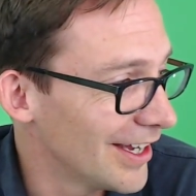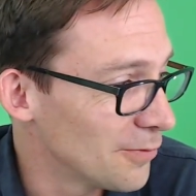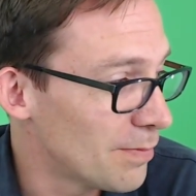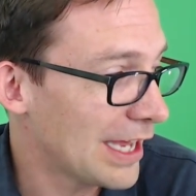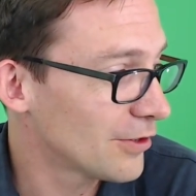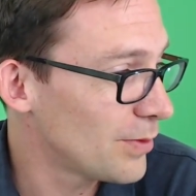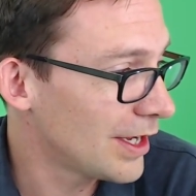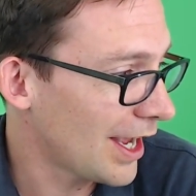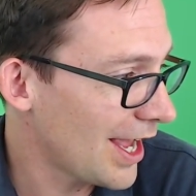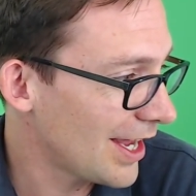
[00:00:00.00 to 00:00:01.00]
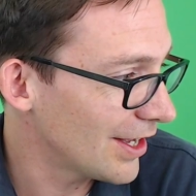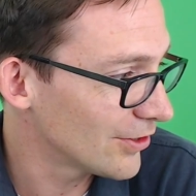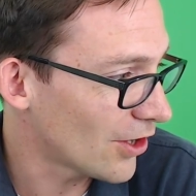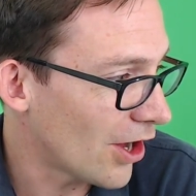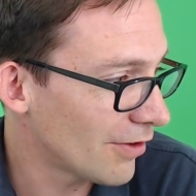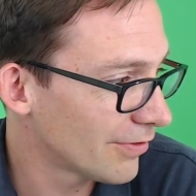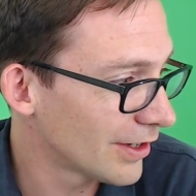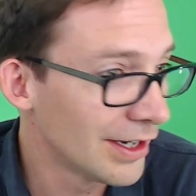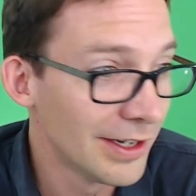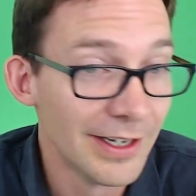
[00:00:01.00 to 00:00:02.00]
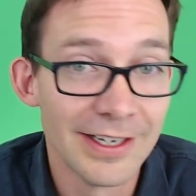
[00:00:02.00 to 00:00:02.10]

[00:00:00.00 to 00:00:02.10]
as best we can, as often